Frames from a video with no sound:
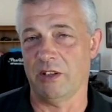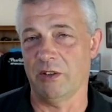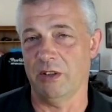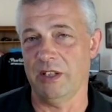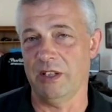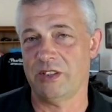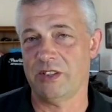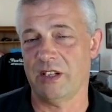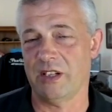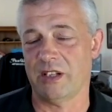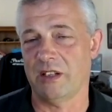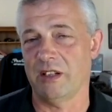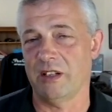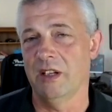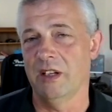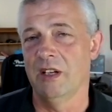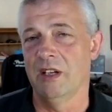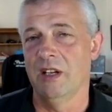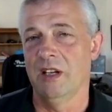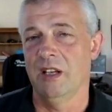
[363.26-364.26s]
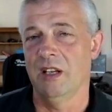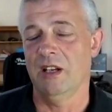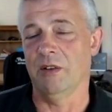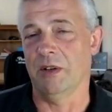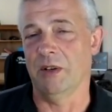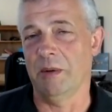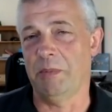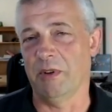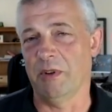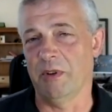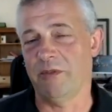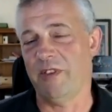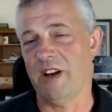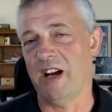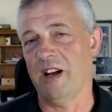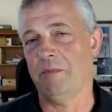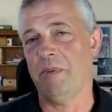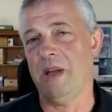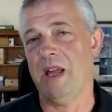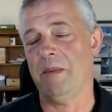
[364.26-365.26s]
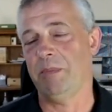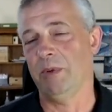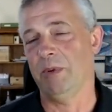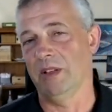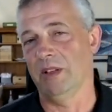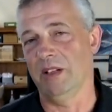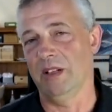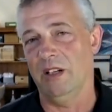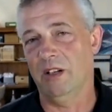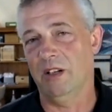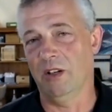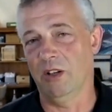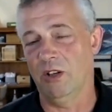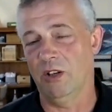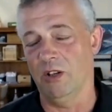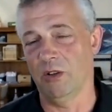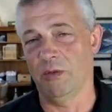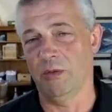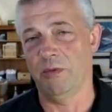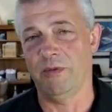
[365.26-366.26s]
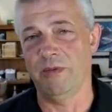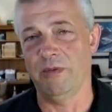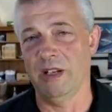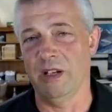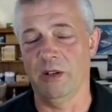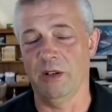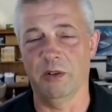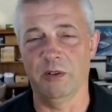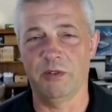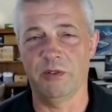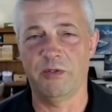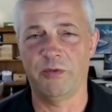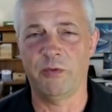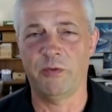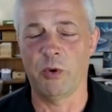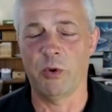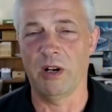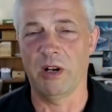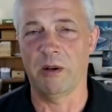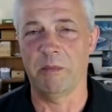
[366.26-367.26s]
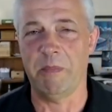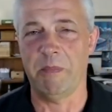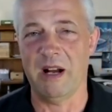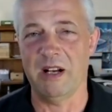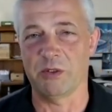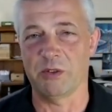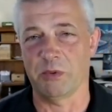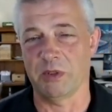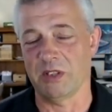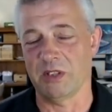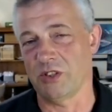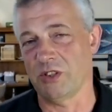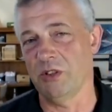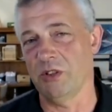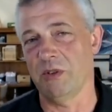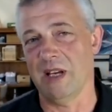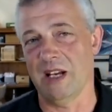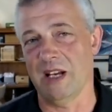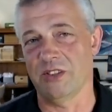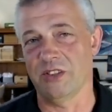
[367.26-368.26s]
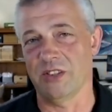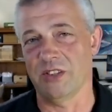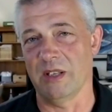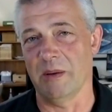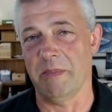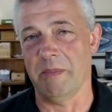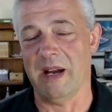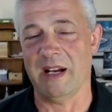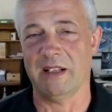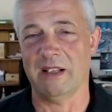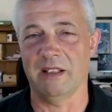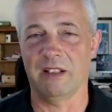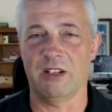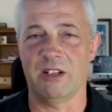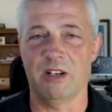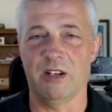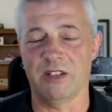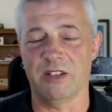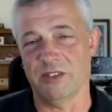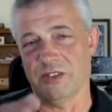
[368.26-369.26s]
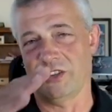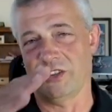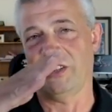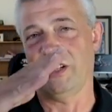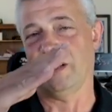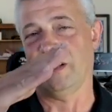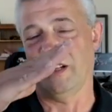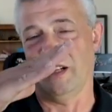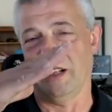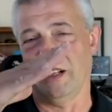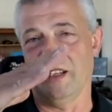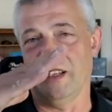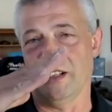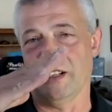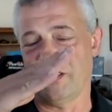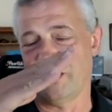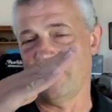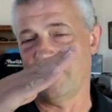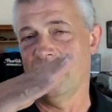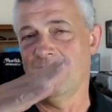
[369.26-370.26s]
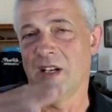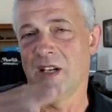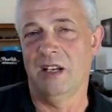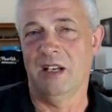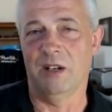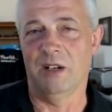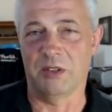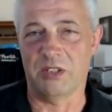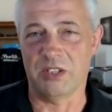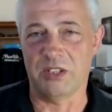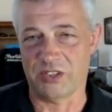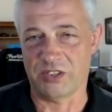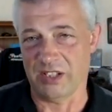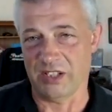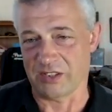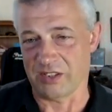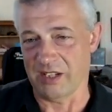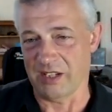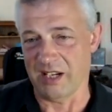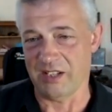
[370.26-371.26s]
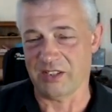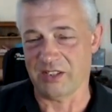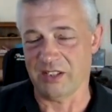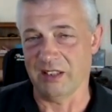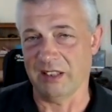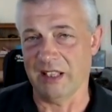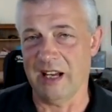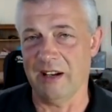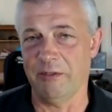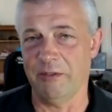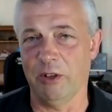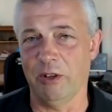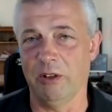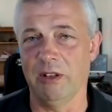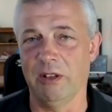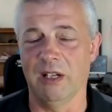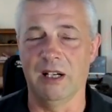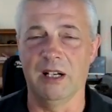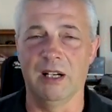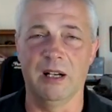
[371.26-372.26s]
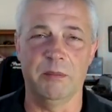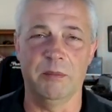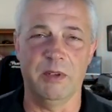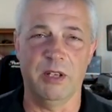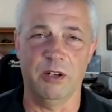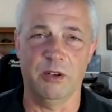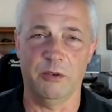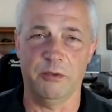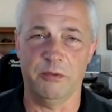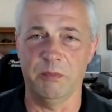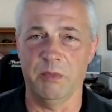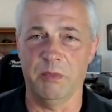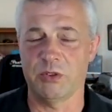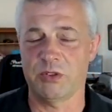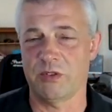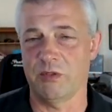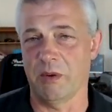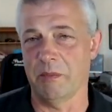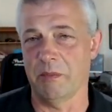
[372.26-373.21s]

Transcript: you put 5 people and, 400 pounds worth of suitcases in the back, and the car doesn't sit like this. It just sits nice and level. Most